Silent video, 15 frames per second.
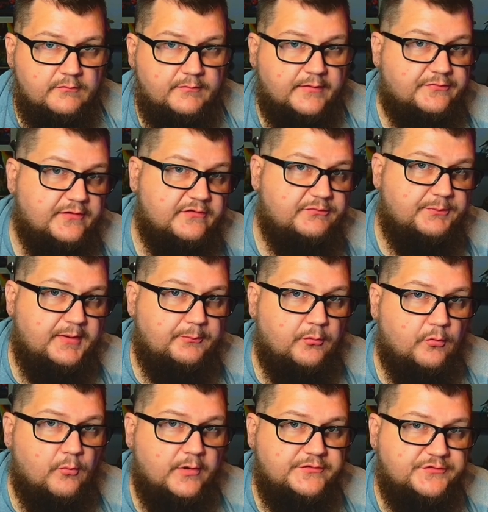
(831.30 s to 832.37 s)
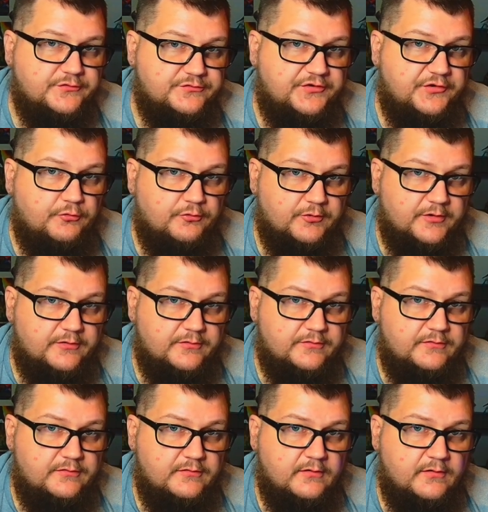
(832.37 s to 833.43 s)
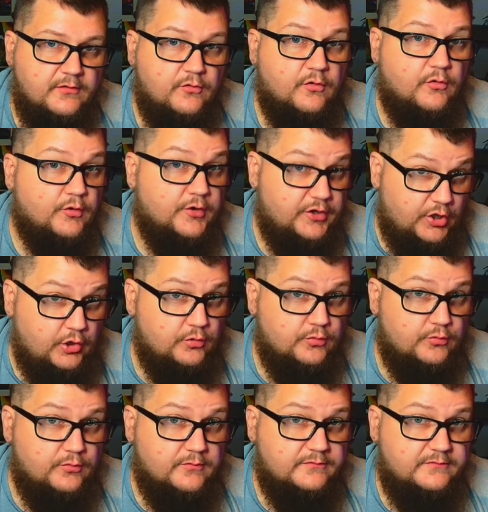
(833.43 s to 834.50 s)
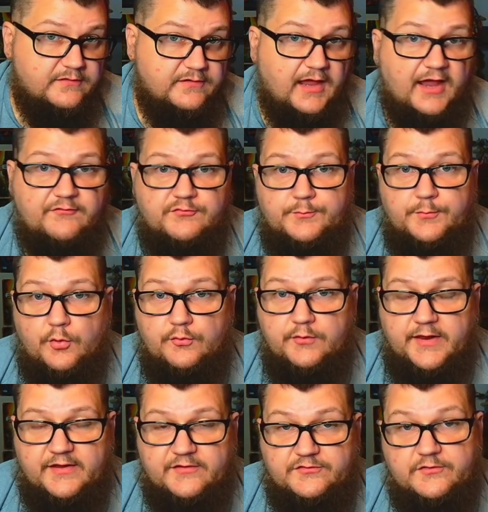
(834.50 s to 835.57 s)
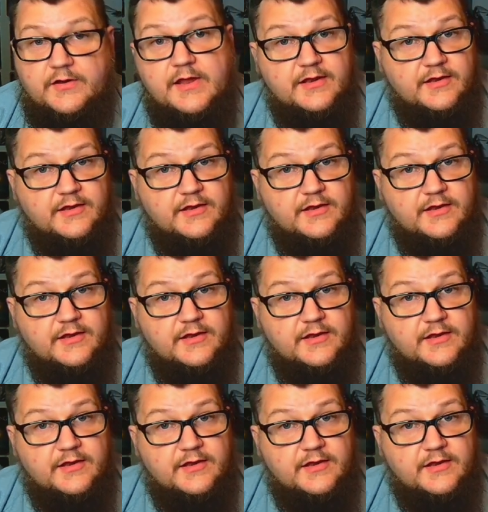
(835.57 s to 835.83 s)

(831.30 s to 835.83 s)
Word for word: that these people want your children or you to die from bone cancer.